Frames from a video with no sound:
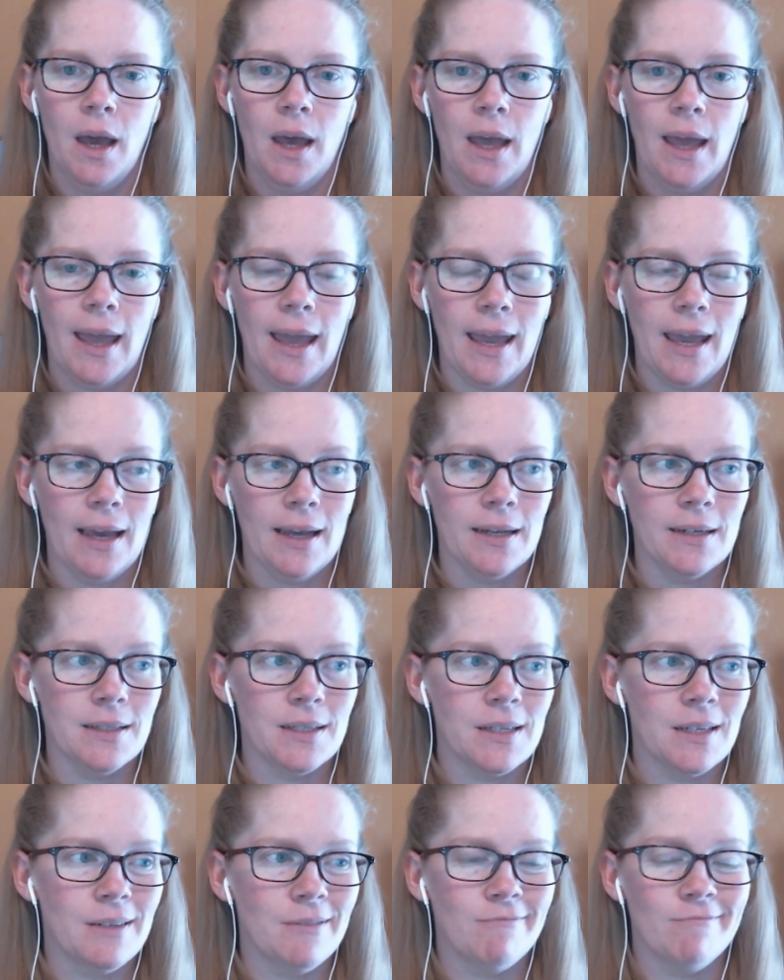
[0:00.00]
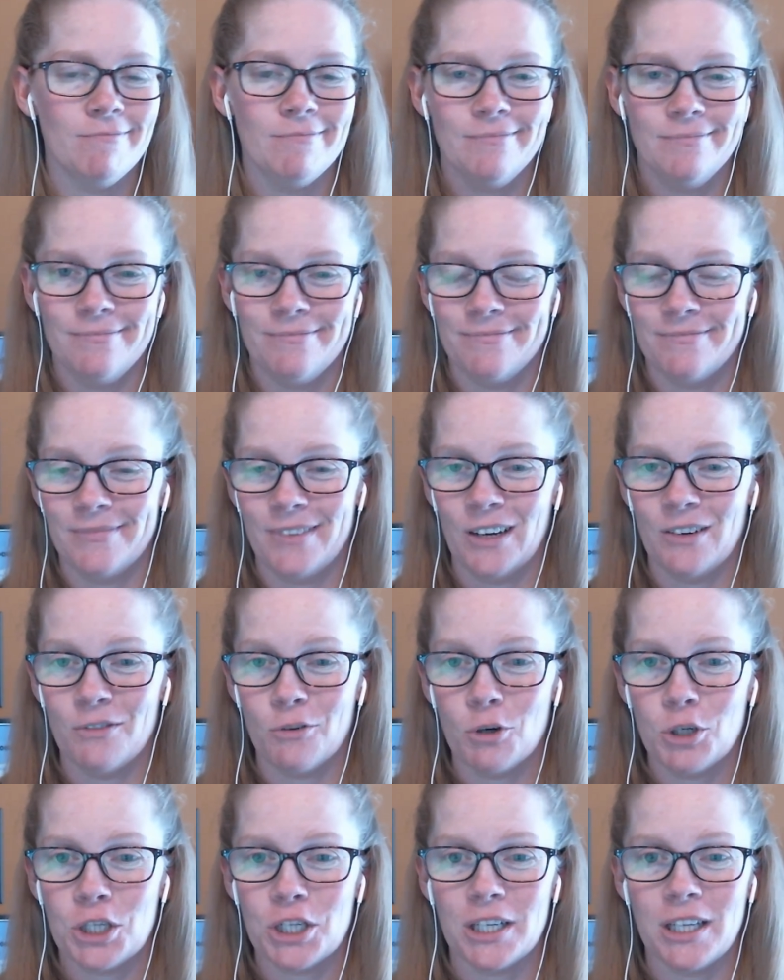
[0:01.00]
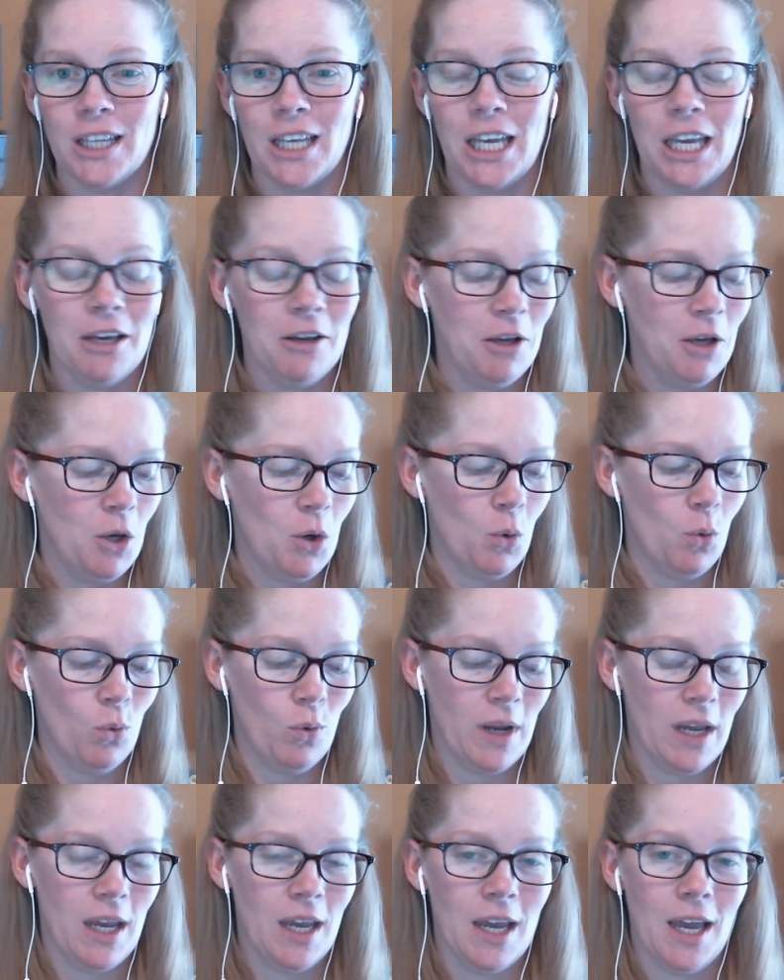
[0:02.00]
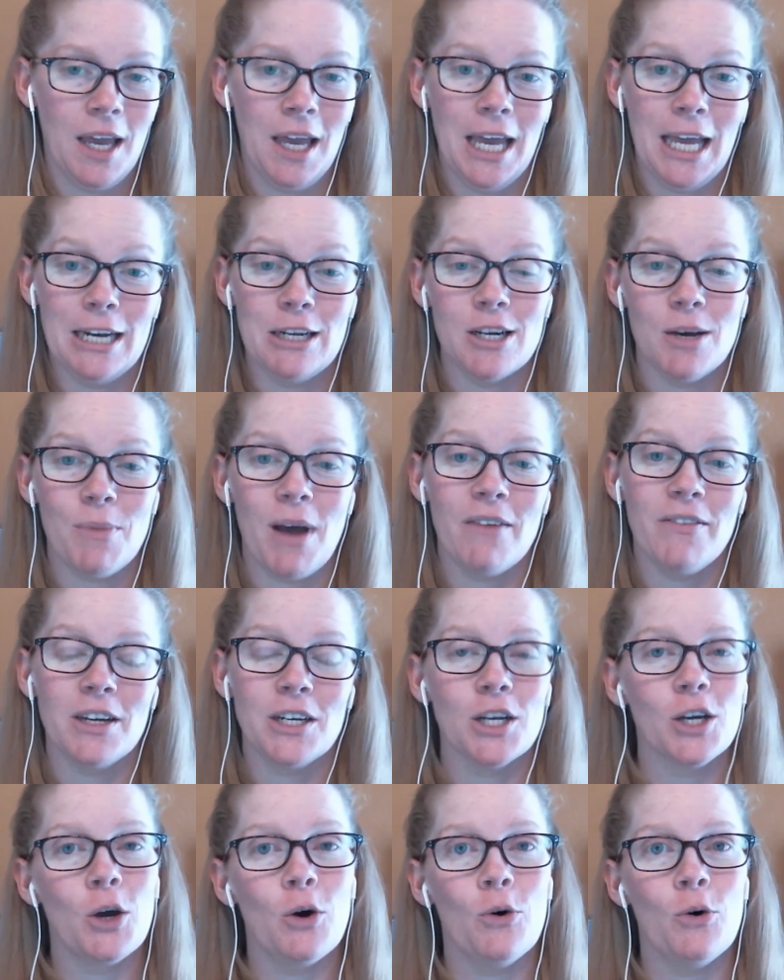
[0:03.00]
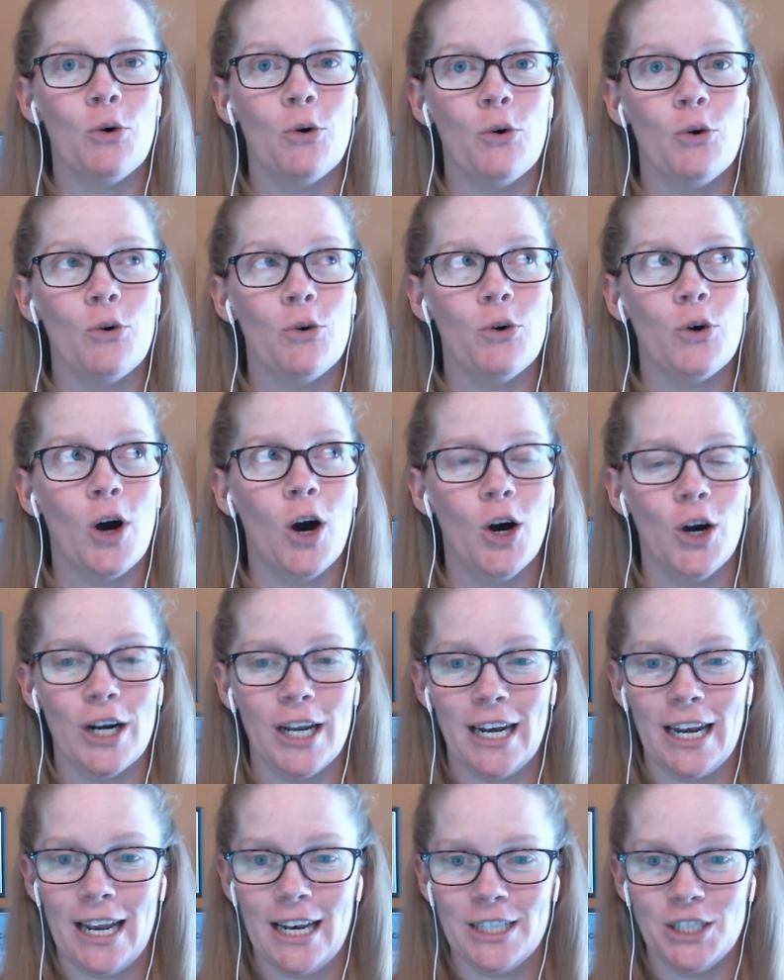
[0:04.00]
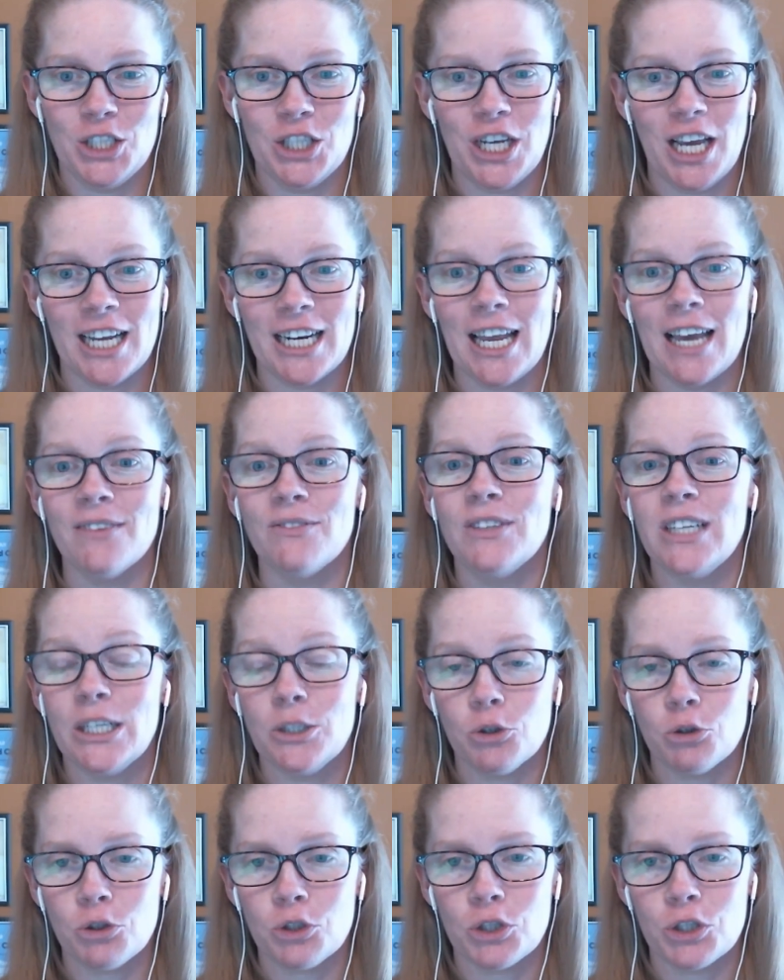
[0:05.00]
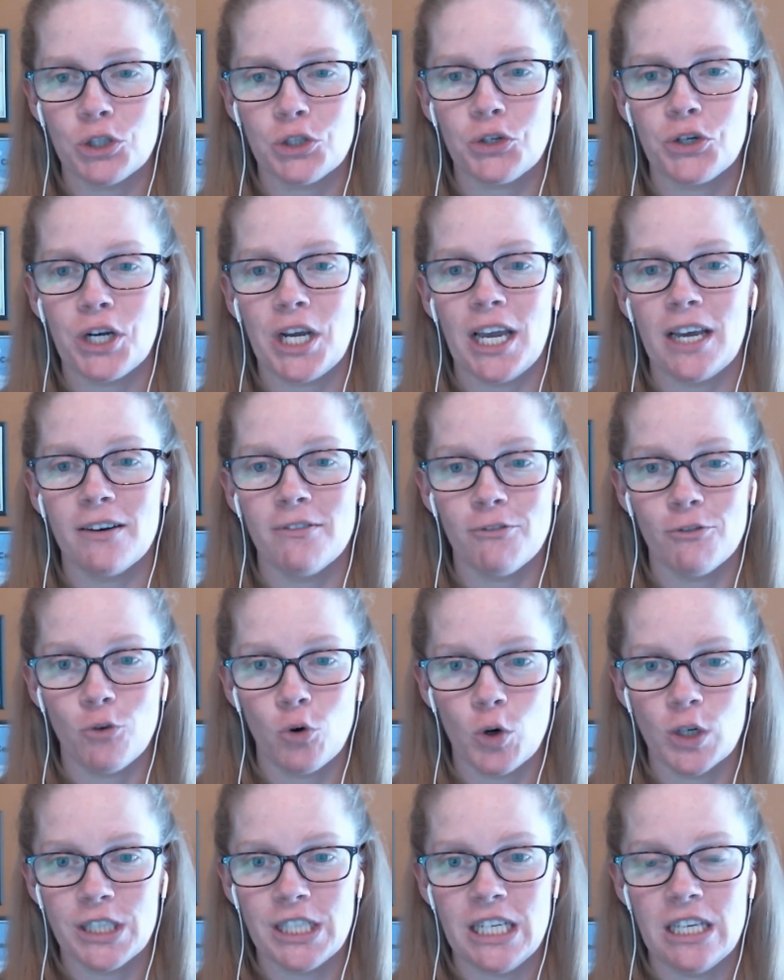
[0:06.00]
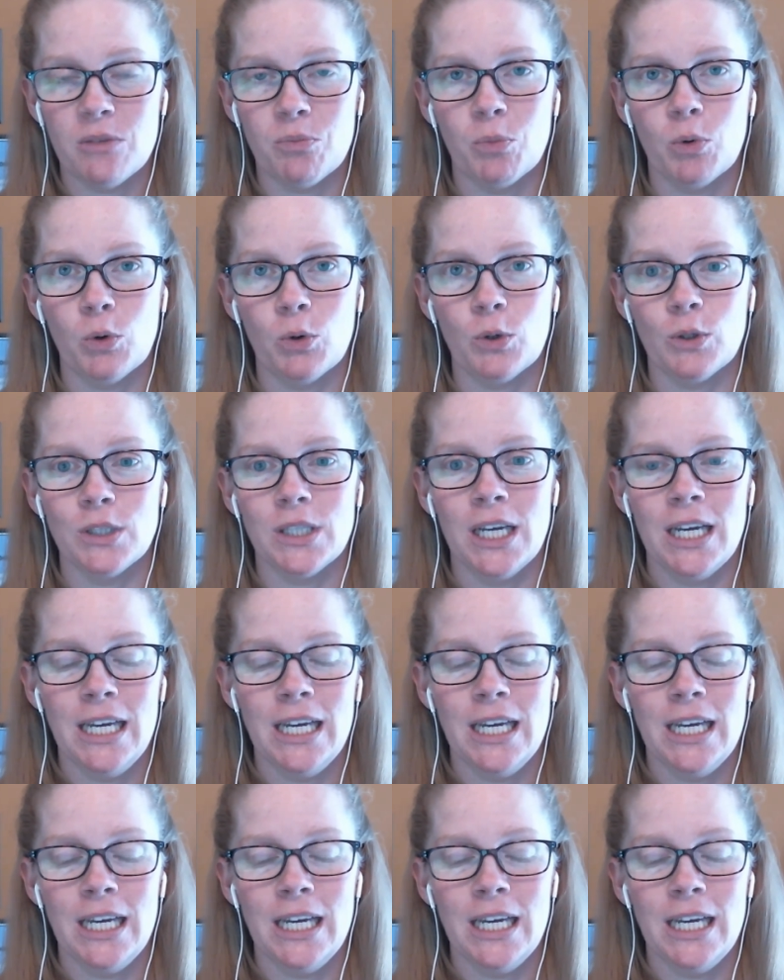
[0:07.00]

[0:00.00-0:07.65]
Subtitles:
And unfortunately, we ended up having to go on, and she had to have dental surgery, had 4 teeth pulled,